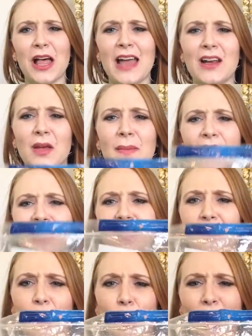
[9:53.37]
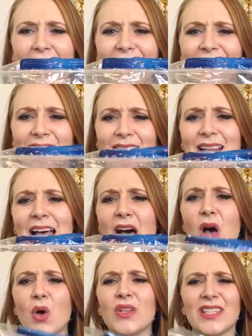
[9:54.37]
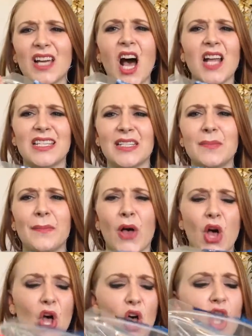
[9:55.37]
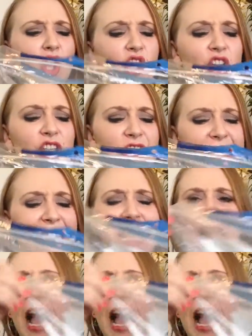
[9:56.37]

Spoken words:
item is some White Cloud cotton balls.